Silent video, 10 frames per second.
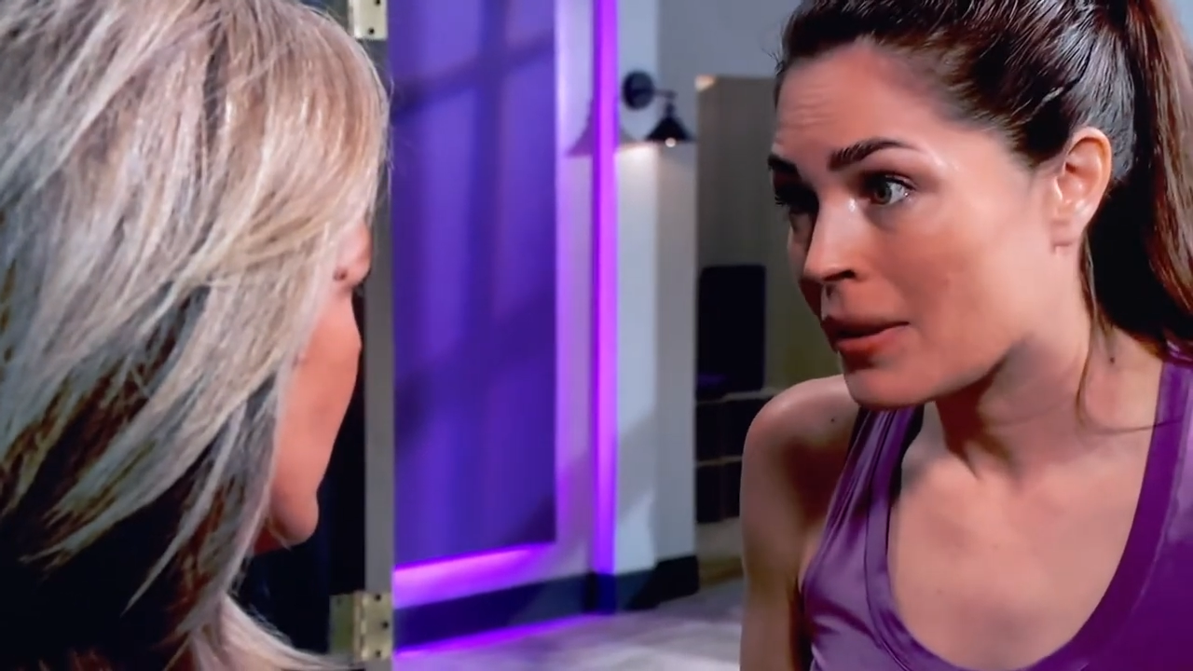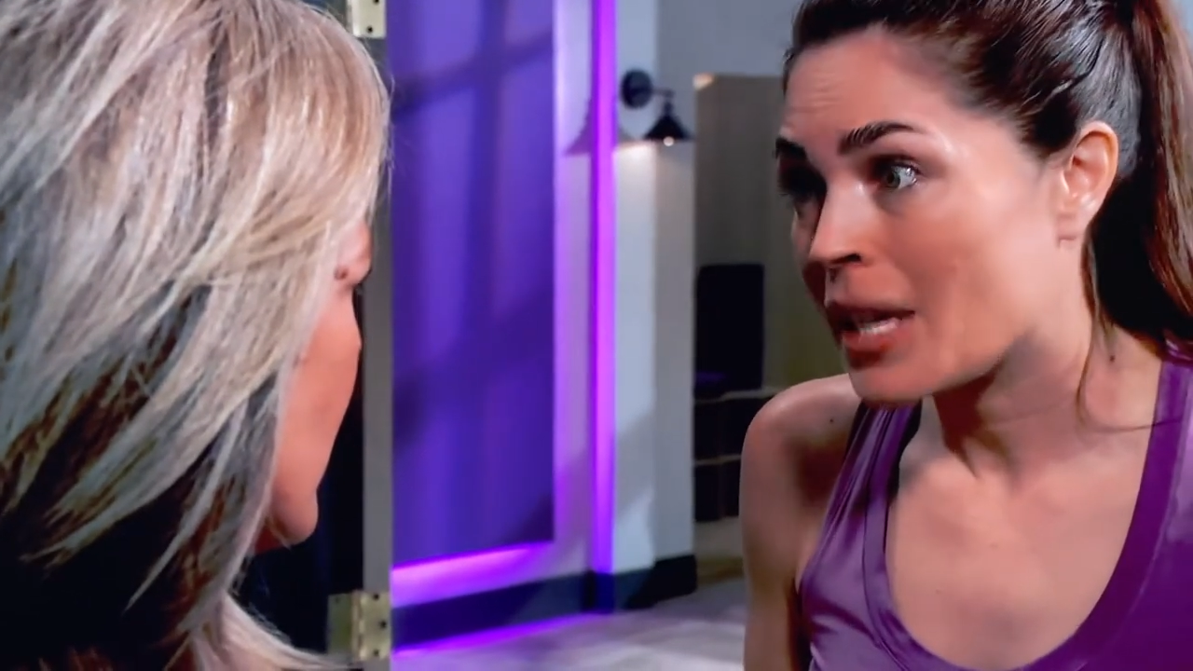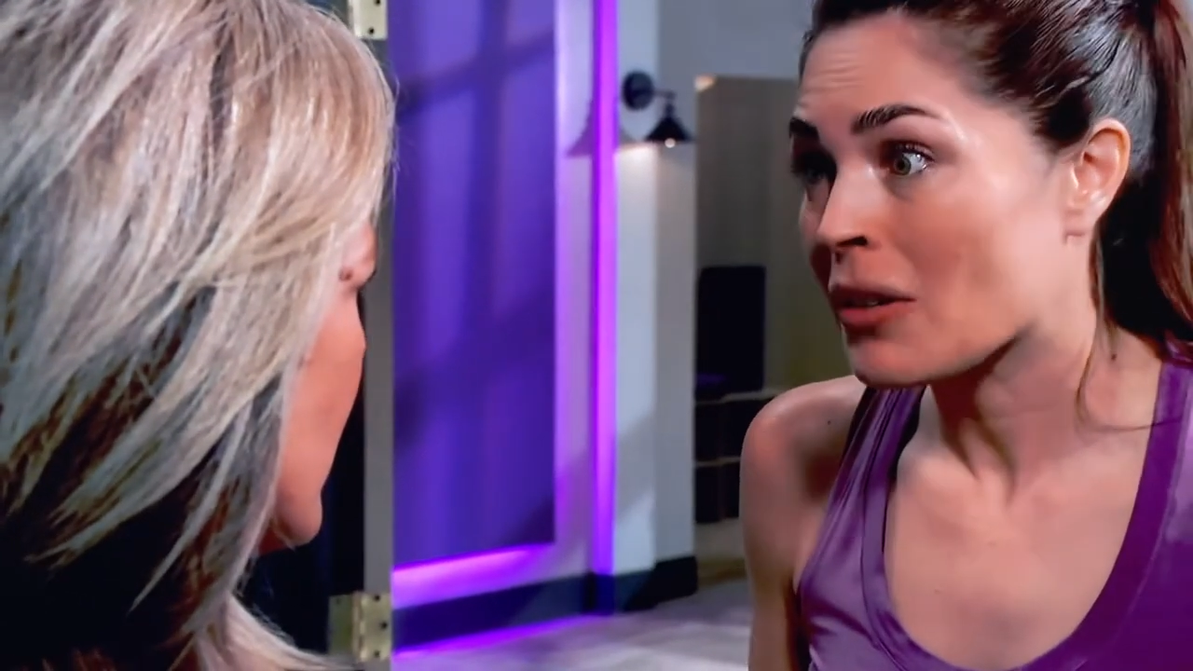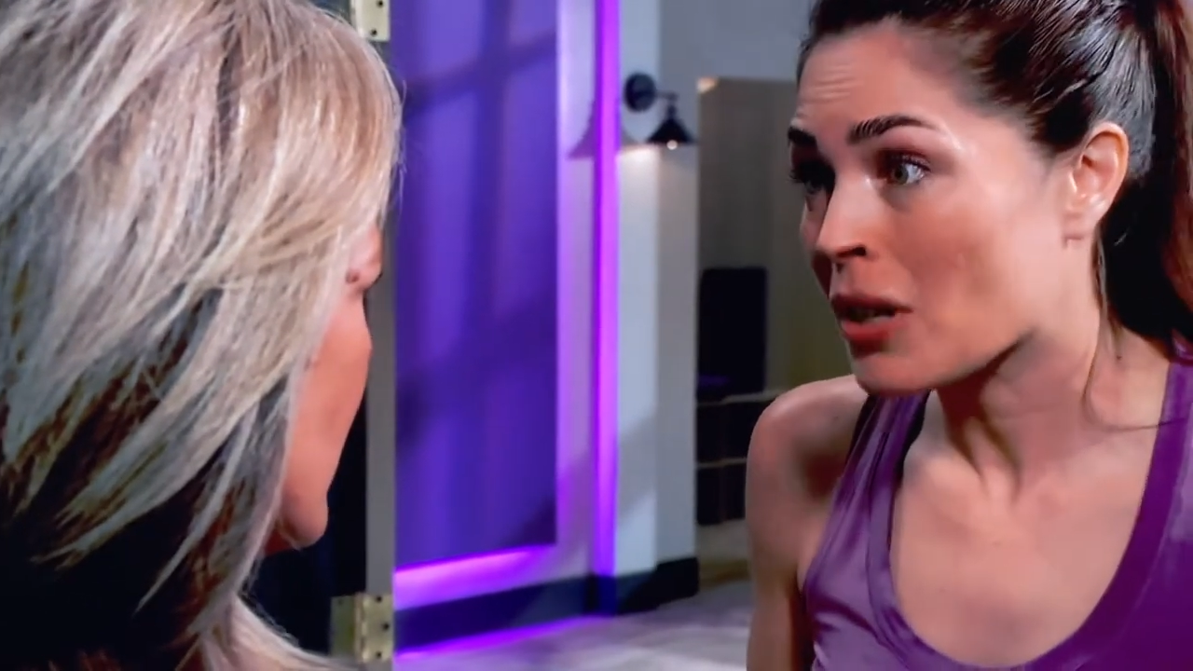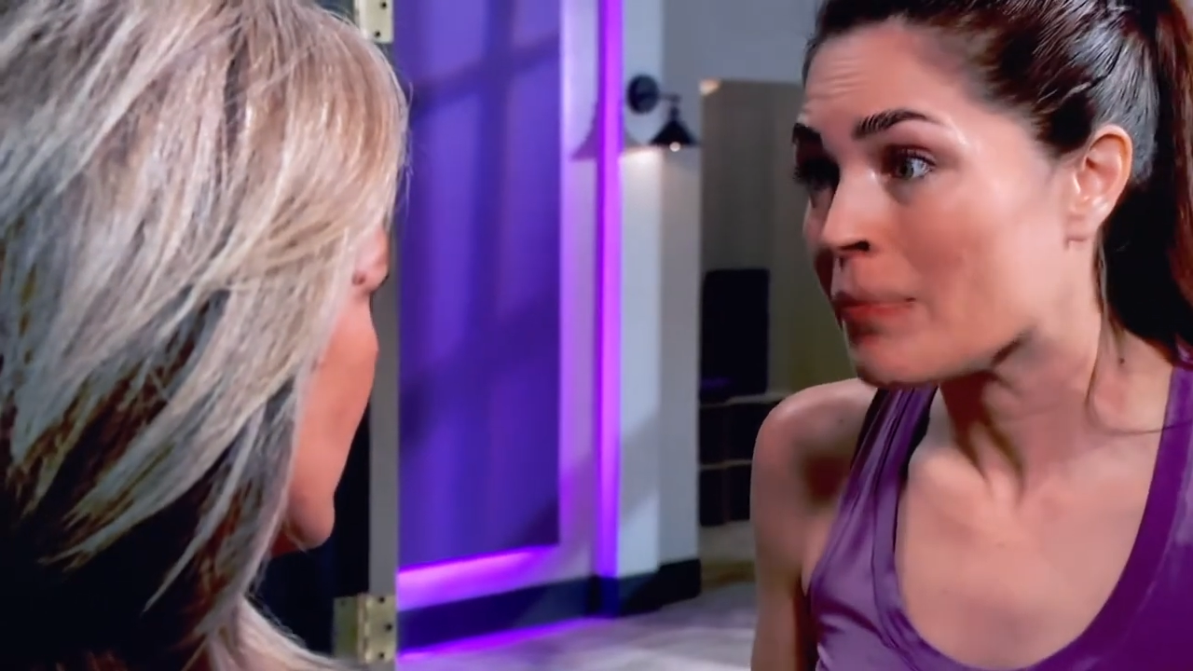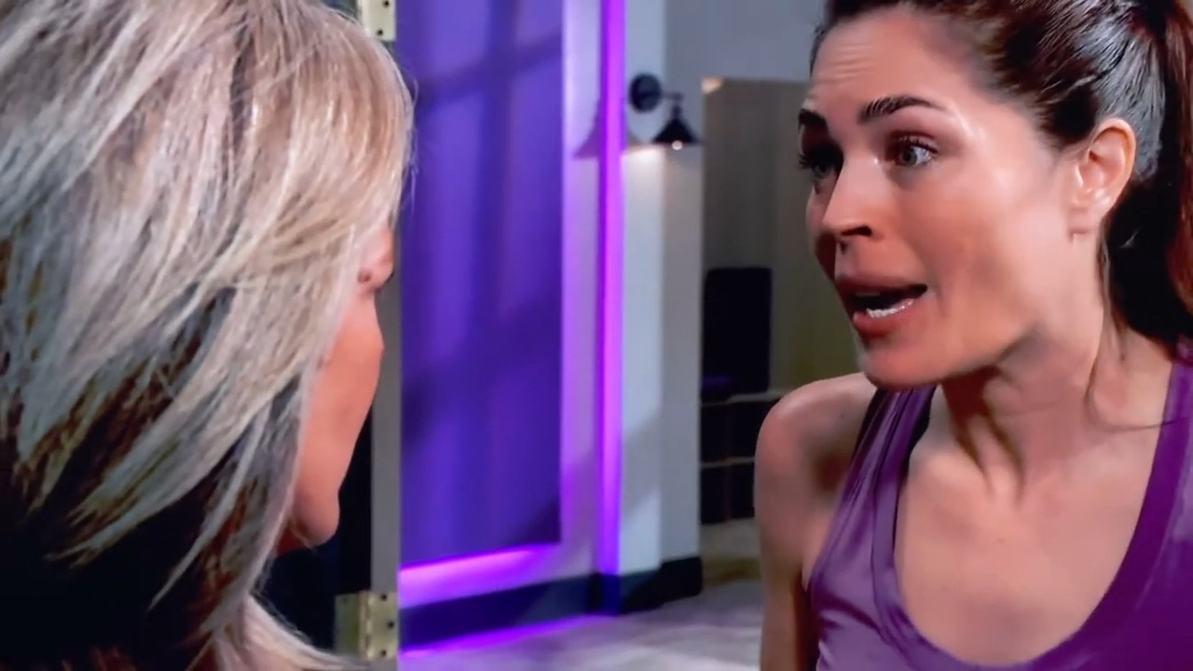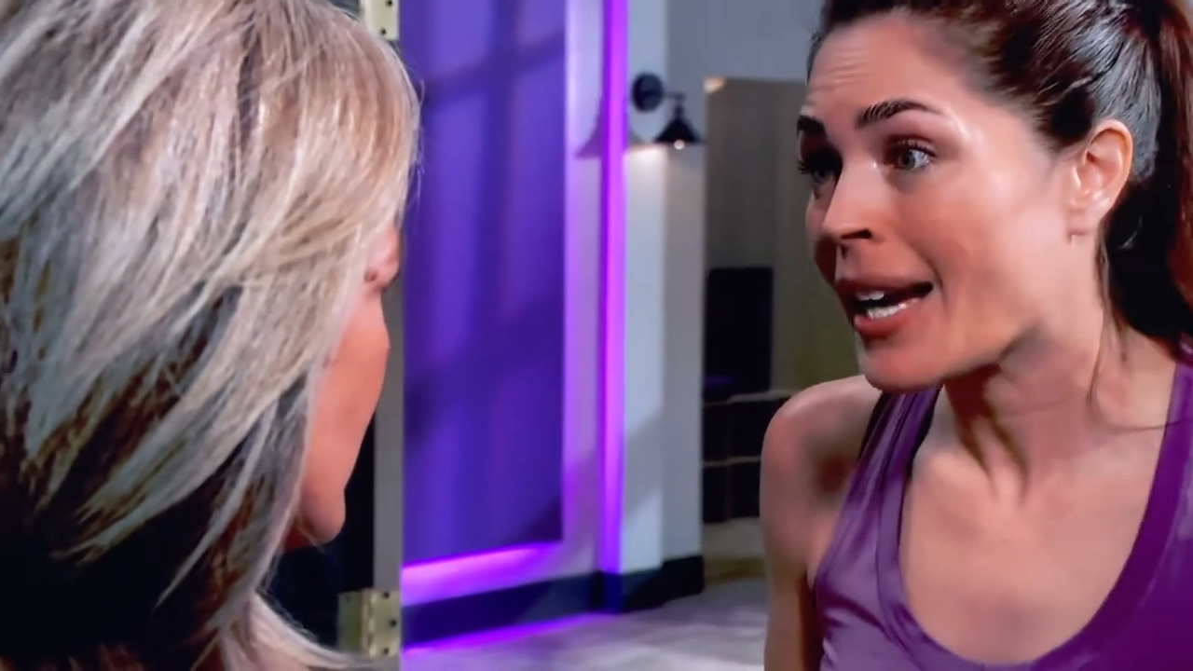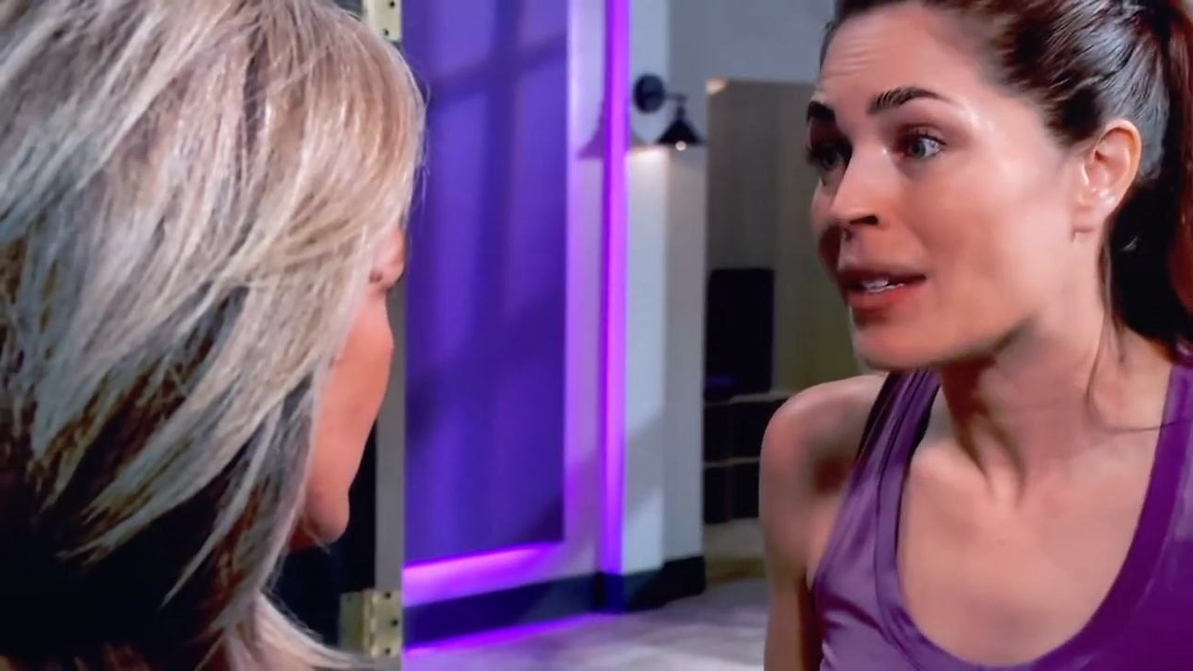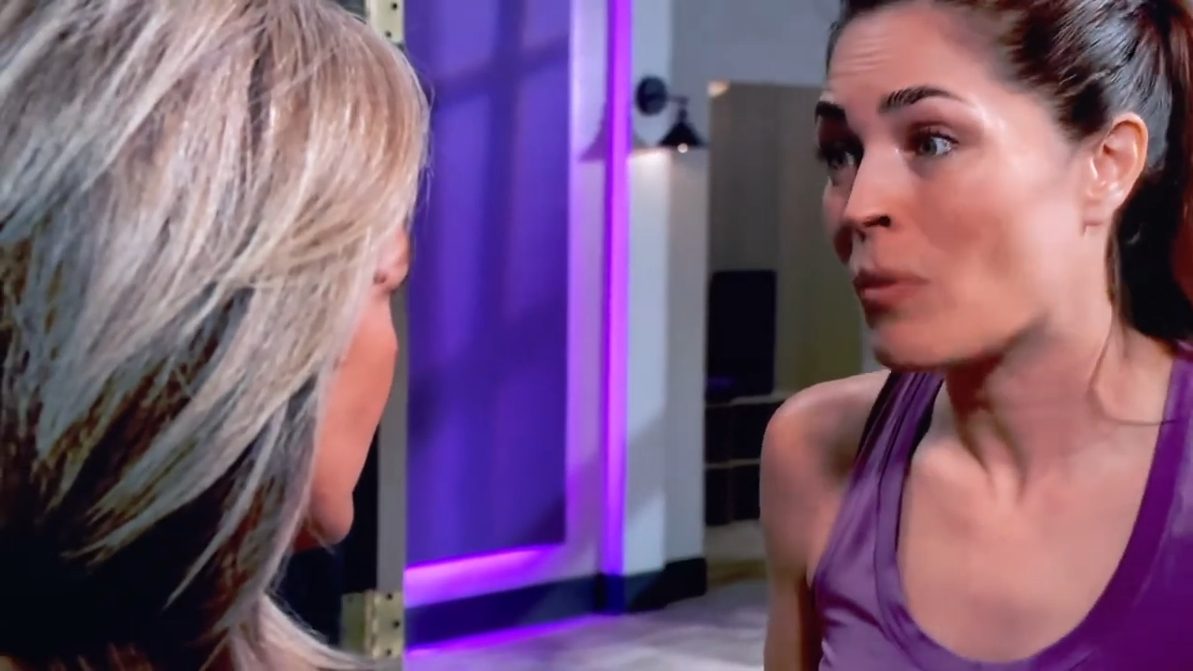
In her mind,